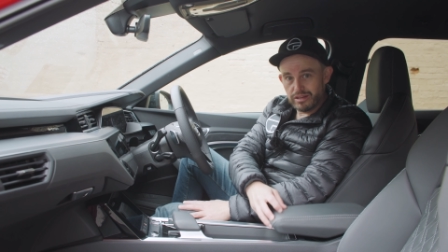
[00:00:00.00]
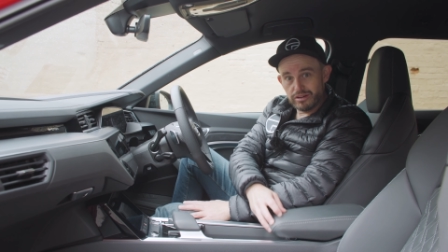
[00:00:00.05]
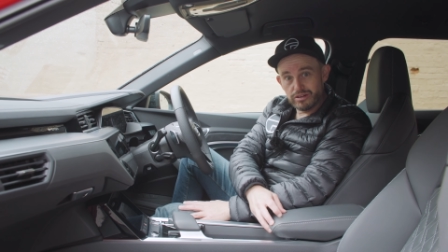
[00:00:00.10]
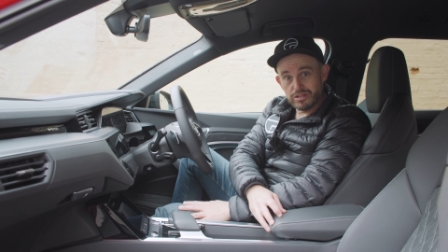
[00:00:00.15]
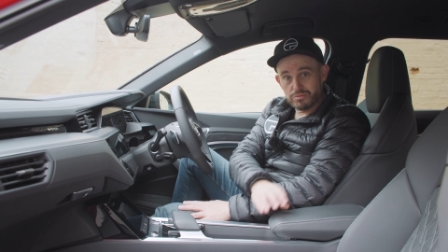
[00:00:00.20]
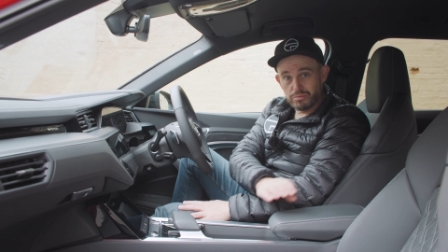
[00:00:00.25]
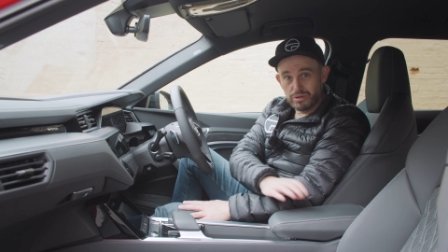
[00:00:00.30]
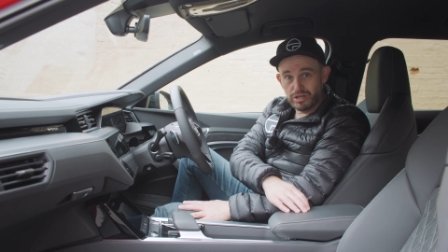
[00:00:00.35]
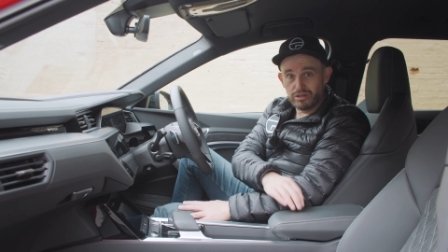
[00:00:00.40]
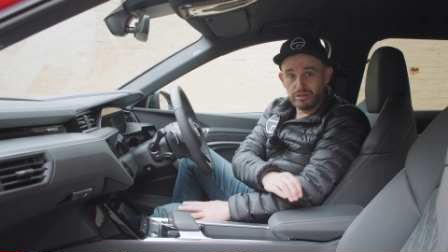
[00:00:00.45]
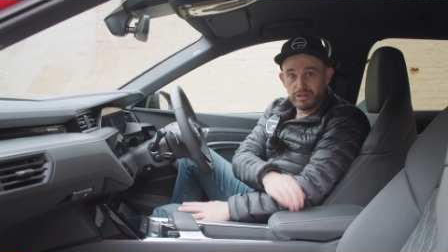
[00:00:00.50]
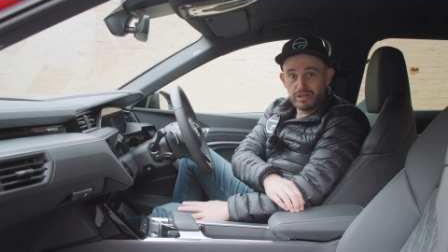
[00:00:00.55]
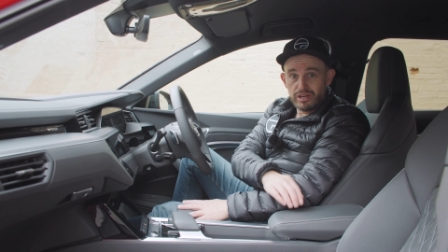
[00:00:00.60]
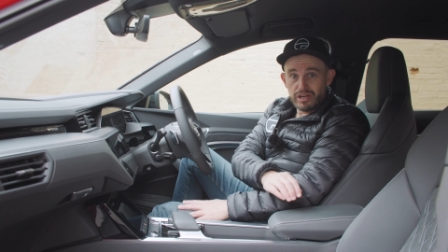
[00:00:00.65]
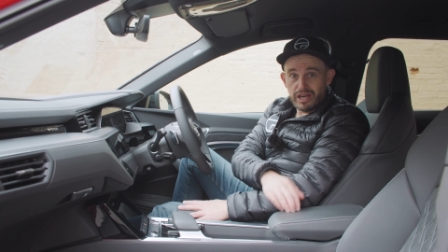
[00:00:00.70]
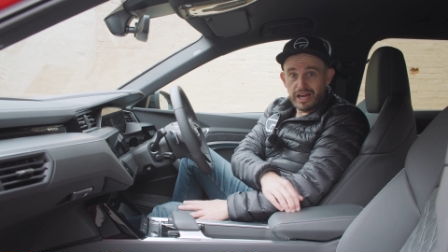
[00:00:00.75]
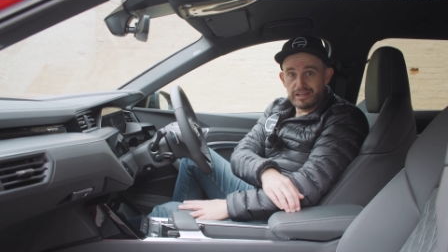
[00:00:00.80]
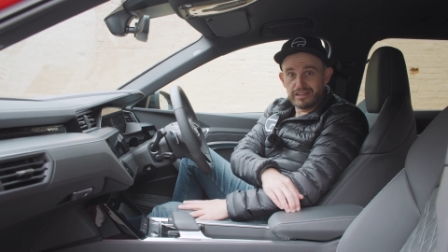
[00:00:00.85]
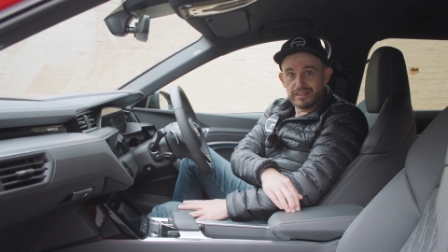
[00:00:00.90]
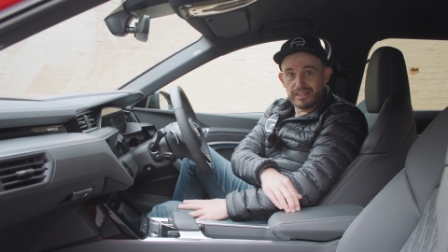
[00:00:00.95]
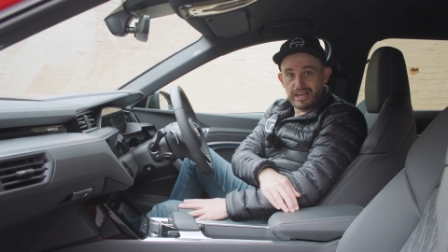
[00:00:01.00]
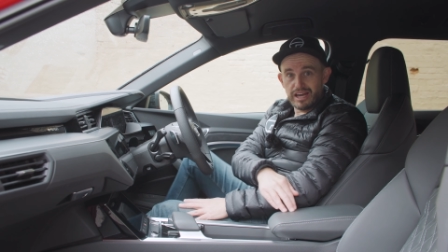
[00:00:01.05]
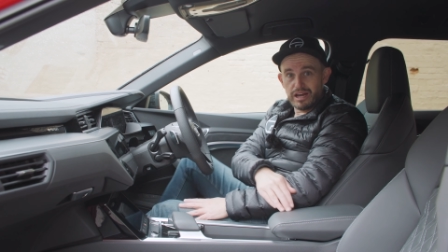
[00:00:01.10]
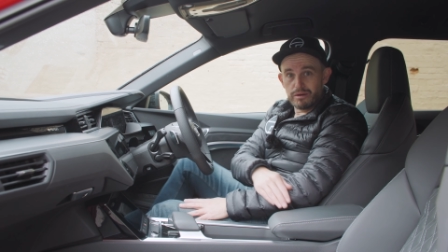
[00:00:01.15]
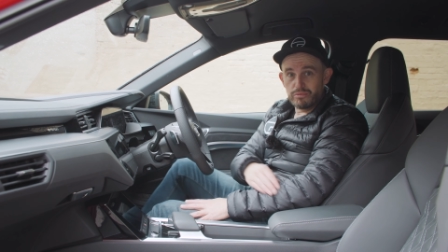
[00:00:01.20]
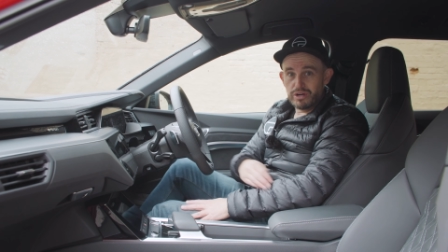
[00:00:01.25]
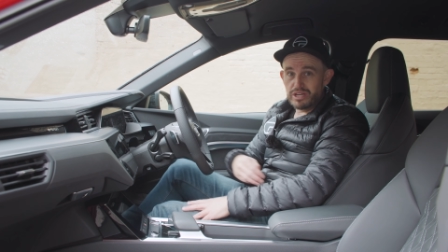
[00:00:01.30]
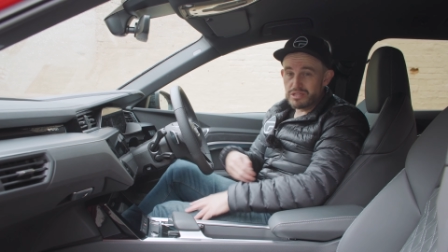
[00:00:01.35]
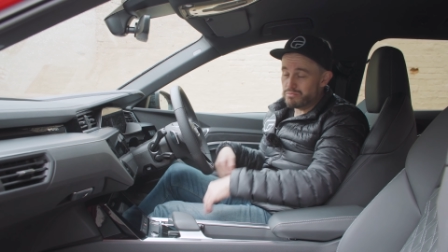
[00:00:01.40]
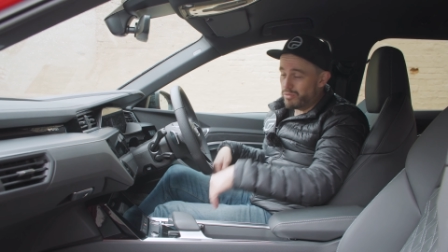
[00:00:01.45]
there as well under the
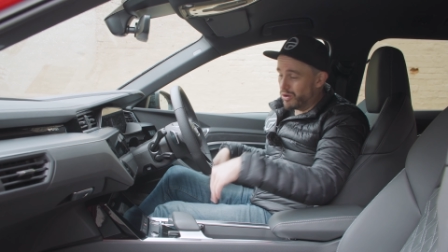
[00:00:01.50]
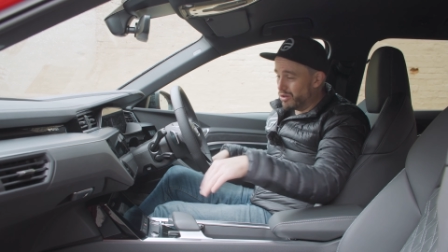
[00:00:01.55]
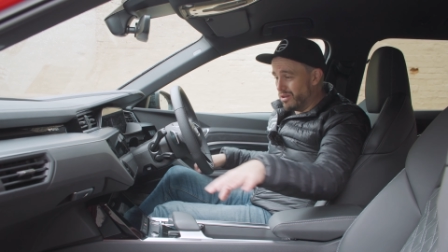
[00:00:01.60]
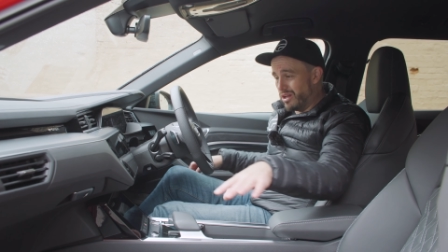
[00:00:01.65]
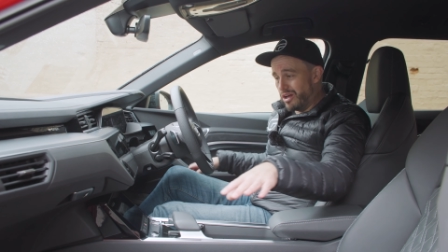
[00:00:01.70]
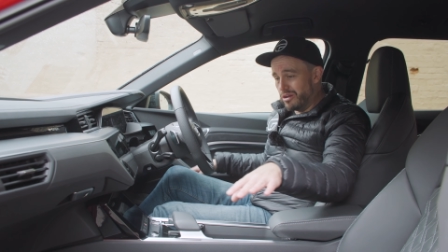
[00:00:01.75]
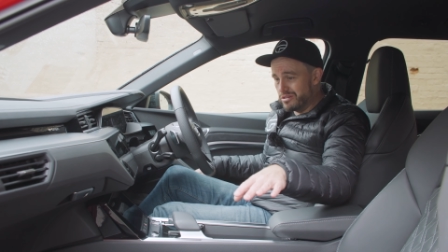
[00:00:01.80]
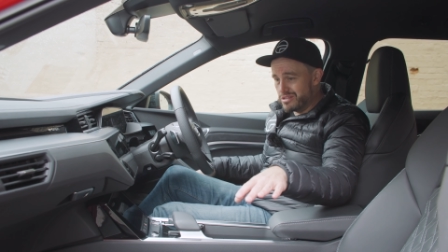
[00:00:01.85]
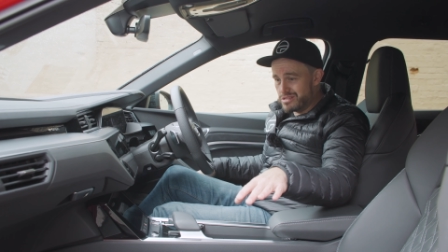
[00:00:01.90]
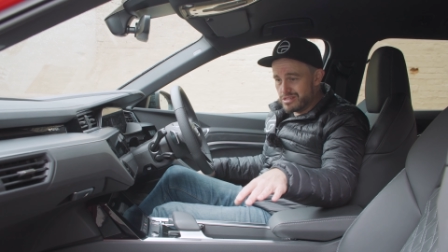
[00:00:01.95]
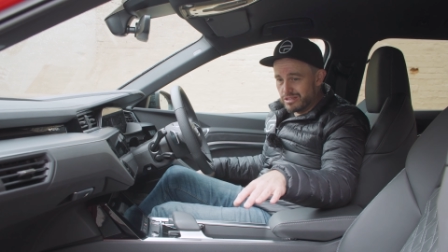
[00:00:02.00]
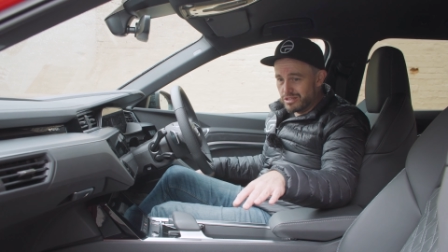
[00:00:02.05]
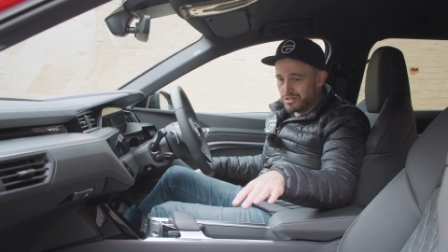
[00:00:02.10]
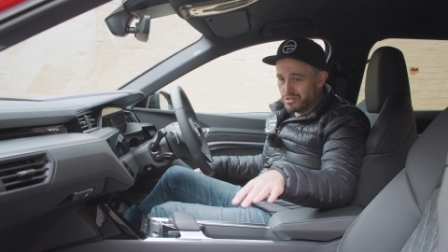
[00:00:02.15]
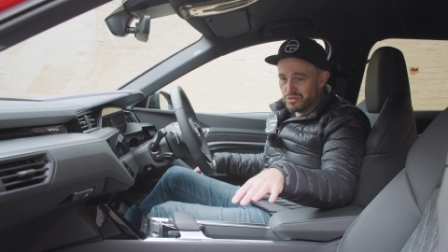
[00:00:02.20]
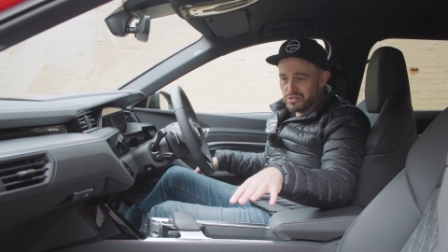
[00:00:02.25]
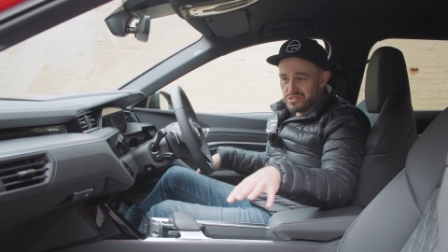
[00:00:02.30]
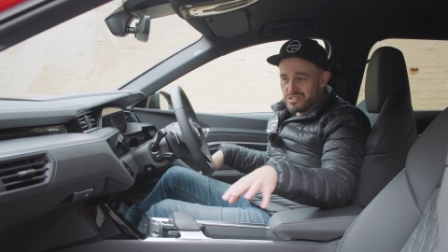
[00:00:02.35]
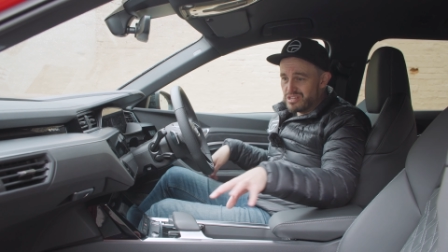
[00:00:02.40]
armrest, bottle holders in the door.